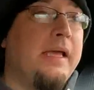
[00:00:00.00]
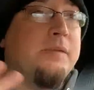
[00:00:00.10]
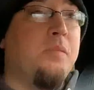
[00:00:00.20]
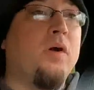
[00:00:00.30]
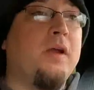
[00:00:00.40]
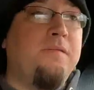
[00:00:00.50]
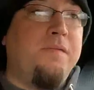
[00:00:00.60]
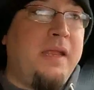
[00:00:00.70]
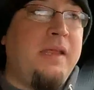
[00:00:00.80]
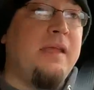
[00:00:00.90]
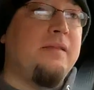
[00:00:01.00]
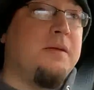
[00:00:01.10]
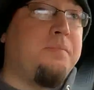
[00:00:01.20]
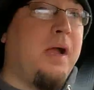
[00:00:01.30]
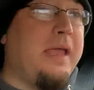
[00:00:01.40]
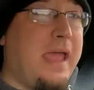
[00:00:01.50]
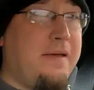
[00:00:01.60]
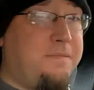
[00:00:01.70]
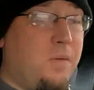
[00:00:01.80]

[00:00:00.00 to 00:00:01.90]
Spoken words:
Is it more convenient to probably have